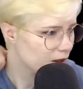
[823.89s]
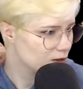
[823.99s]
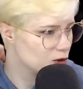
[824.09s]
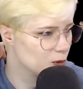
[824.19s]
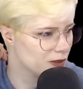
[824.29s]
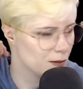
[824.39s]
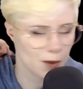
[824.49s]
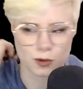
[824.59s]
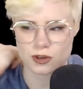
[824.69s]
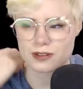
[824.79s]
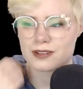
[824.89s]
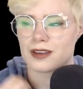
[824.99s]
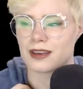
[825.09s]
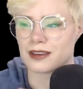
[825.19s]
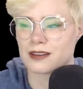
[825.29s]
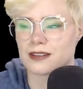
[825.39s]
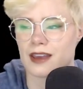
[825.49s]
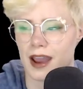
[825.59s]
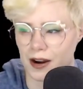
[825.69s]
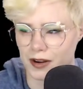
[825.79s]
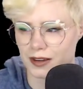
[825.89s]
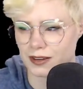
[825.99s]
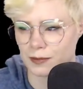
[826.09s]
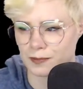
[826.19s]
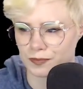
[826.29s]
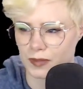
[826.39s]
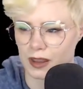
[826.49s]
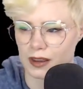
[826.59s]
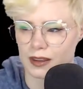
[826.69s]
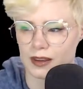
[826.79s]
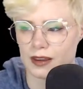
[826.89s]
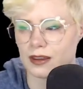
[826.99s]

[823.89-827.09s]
doing the emojis, is Eric. He